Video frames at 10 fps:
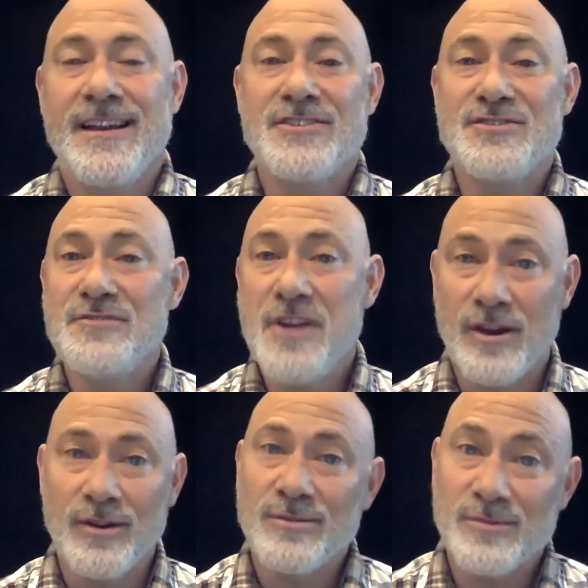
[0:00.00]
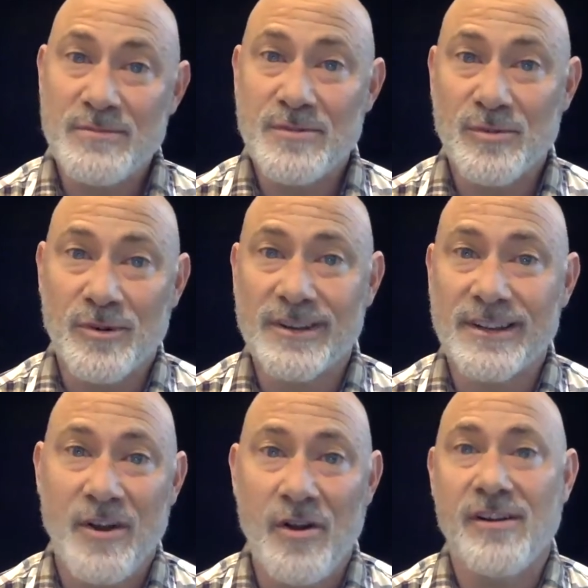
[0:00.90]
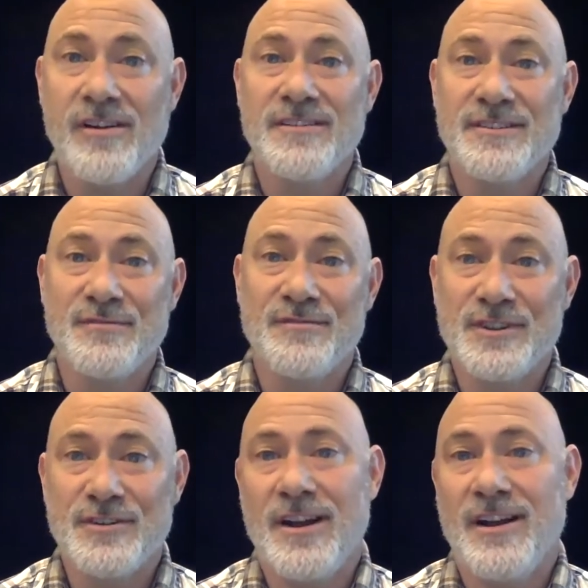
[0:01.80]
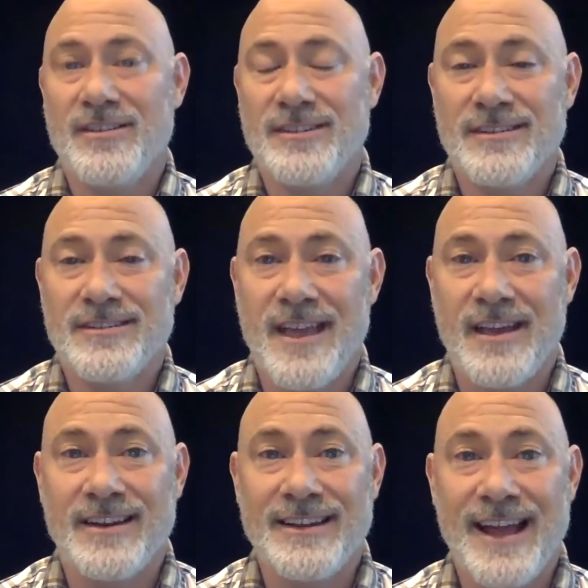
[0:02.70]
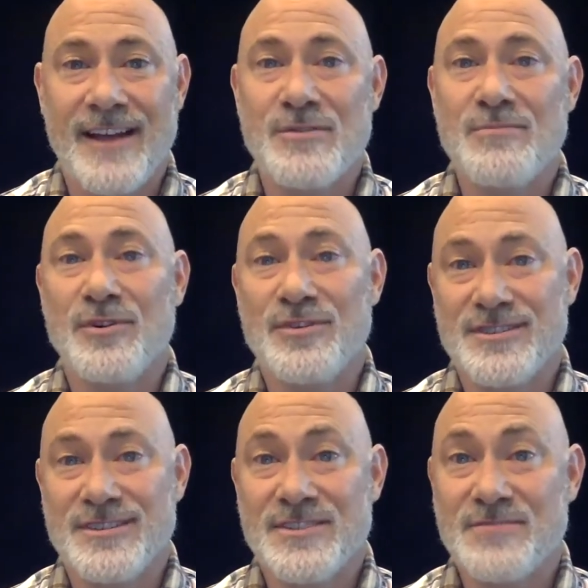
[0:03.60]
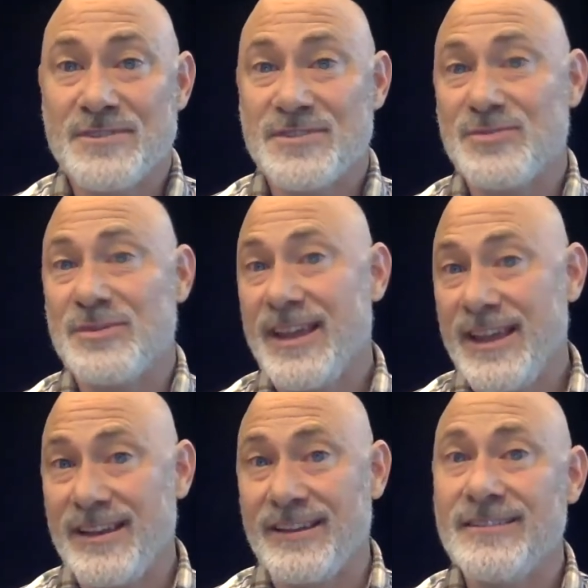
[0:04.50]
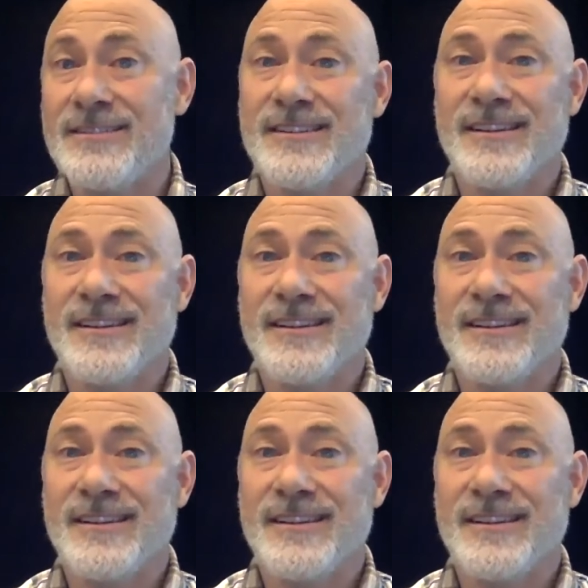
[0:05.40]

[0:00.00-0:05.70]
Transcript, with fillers: As you know, we've been working hard to figure out how to gather in person as much as we can